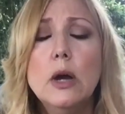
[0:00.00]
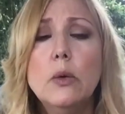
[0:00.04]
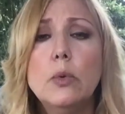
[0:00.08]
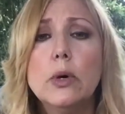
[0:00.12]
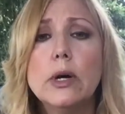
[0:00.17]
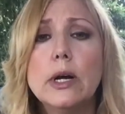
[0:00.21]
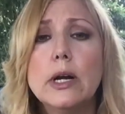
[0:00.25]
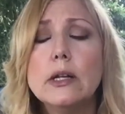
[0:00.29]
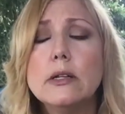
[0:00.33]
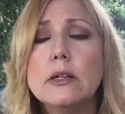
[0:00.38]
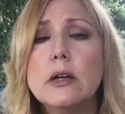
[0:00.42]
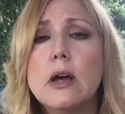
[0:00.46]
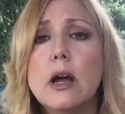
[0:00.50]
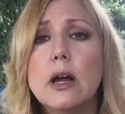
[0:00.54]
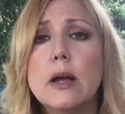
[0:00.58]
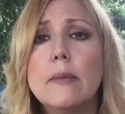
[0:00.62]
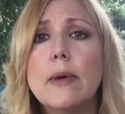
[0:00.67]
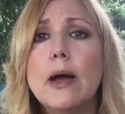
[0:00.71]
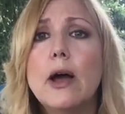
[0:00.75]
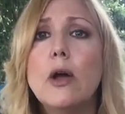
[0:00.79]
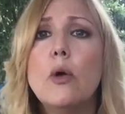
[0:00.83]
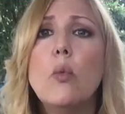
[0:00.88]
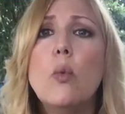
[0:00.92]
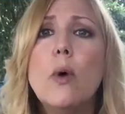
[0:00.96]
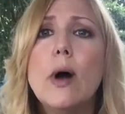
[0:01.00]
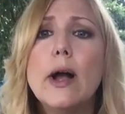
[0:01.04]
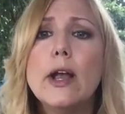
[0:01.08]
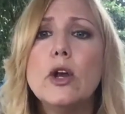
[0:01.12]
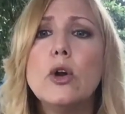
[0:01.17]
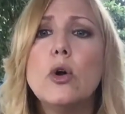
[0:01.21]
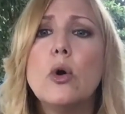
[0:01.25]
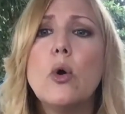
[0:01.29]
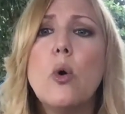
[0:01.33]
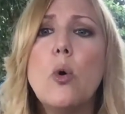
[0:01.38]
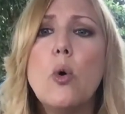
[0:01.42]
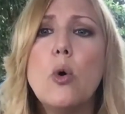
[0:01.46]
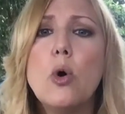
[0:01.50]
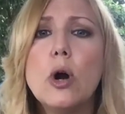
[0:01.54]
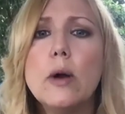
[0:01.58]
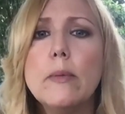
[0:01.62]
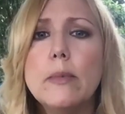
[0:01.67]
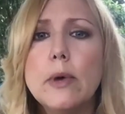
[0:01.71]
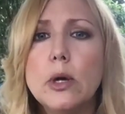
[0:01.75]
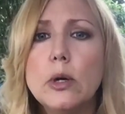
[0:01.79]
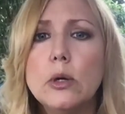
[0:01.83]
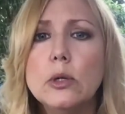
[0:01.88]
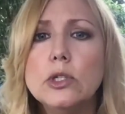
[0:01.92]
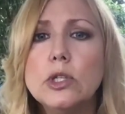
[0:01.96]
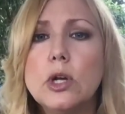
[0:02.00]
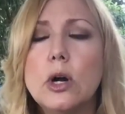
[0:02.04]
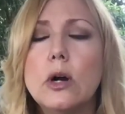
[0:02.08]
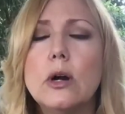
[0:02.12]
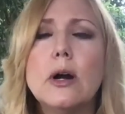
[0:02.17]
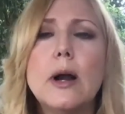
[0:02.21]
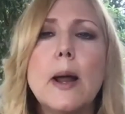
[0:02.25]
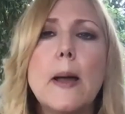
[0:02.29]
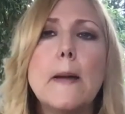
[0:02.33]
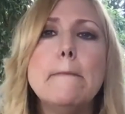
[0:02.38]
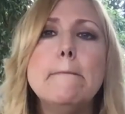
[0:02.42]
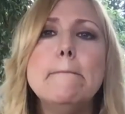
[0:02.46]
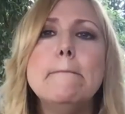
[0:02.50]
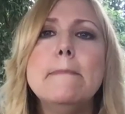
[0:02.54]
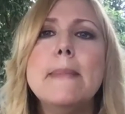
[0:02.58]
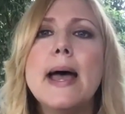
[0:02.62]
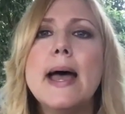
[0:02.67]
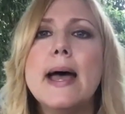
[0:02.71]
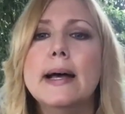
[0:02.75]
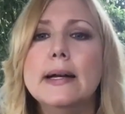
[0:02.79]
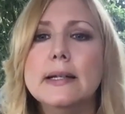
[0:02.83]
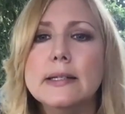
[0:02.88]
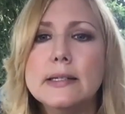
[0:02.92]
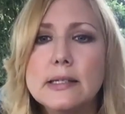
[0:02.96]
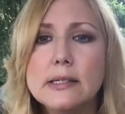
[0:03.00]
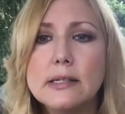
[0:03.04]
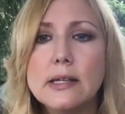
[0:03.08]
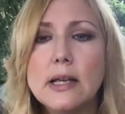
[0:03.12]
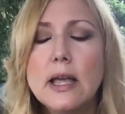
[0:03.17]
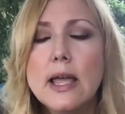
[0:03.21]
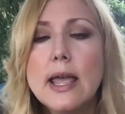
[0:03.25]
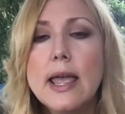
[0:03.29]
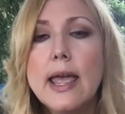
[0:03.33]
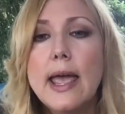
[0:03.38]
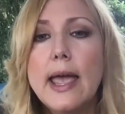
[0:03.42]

We're going to talk about why your hormones are a mess